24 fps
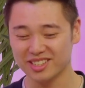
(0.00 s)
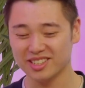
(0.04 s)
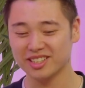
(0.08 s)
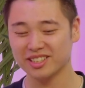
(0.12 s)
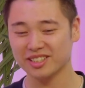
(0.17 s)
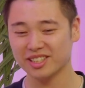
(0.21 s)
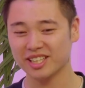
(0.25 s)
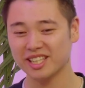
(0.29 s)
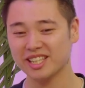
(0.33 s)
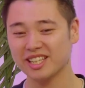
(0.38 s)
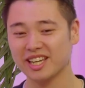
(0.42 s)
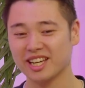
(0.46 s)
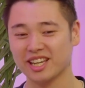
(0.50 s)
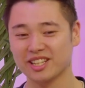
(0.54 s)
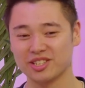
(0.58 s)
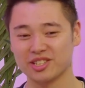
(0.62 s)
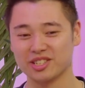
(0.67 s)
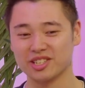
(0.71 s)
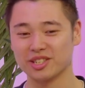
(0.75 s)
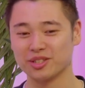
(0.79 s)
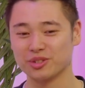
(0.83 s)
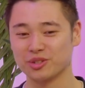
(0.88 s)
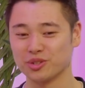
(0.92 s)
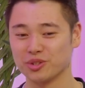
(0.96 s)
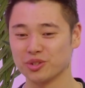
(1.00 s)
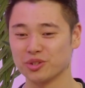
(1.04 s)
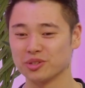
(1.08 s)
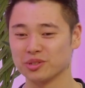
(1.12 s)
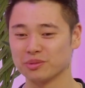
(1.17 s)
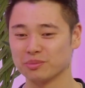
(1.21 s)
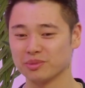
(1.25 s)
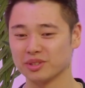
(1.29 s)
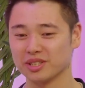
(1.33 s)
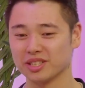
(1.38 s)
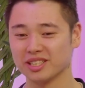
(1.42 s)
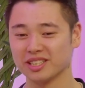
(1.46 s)
He actually
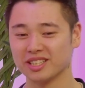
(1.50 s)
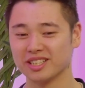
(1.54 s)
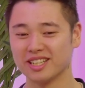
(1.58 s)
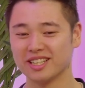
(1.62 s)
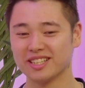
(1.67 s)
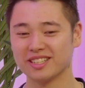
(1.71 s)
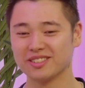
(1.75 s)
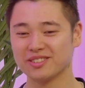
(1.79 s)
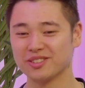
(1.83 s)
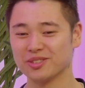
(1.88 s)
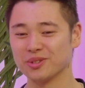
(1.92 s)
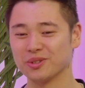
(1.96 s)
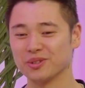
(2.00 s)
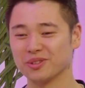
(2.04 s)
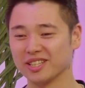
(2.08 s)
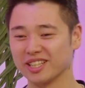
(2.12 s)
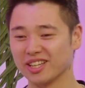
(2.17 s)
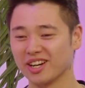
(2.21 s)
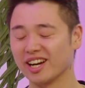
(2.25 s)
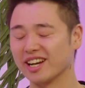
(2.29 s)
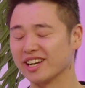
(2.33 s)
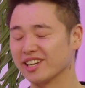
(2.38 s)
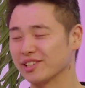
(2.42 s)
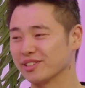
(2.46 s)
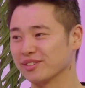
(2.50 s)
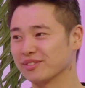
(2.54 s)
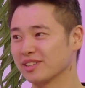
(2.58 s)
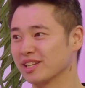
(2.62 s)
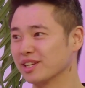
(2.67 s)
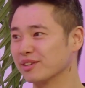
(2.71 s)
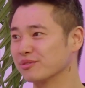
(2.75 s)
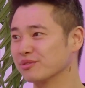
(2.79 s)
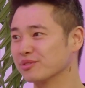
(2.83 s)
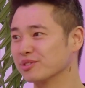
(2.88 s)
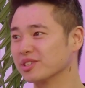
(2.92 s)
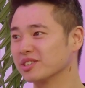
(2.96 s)
introduced me to the idea of
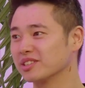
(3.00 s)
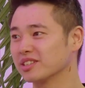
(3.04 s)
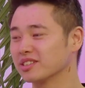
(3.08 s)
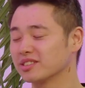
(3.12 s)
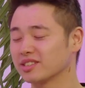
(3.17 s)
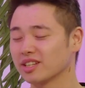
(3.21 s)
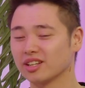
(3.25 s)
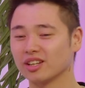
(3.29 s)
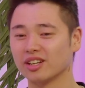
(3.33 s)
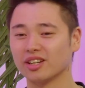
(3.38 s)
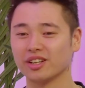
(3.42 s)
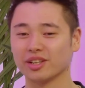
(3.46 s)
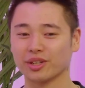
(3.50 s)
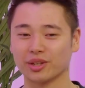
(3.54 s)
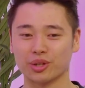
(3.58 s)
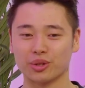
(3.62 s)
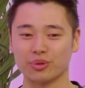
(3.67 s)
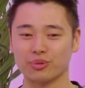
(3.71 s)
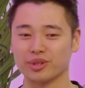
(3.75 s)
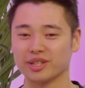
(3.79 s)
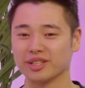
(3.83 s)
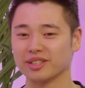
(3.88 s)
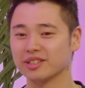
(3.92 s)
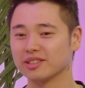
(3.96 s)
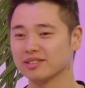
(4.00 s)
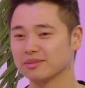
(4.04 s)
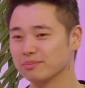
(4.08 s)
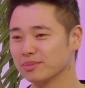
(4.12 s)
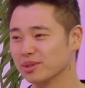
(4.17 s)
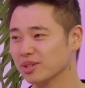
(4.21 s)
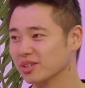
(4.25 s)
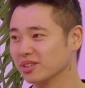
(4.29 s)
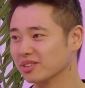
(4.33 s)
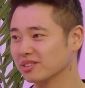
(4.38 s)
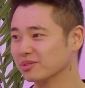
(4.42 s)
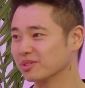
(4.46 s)
leverage. He said, I got to read this
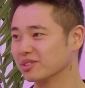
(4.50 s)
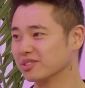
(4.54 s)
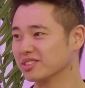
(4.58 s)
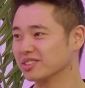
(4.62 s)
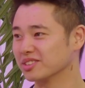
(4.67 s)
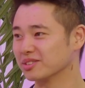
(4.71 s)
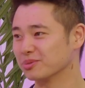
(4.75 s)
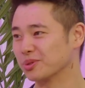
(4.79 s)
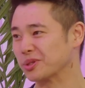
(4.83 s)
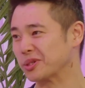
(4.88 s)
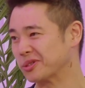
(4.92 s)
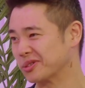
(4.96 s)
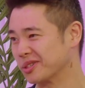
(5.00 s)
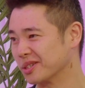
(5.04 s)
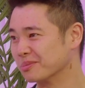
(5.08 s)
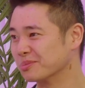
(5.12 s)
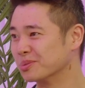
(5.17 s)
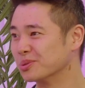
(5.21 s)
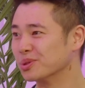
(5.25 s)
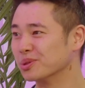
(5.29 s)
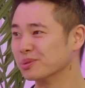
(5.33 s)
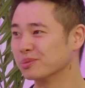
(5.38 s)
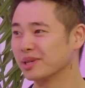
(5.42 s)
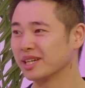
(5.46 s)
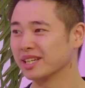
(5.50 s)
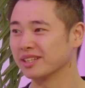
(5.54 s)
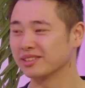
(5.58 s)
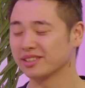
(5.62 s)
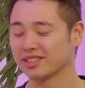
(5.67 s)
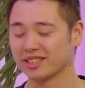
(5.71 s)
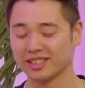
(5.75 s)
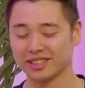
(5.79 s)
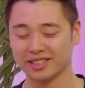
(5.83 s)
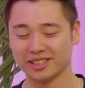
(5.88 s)
book, which is Rich Dad Poor Dad.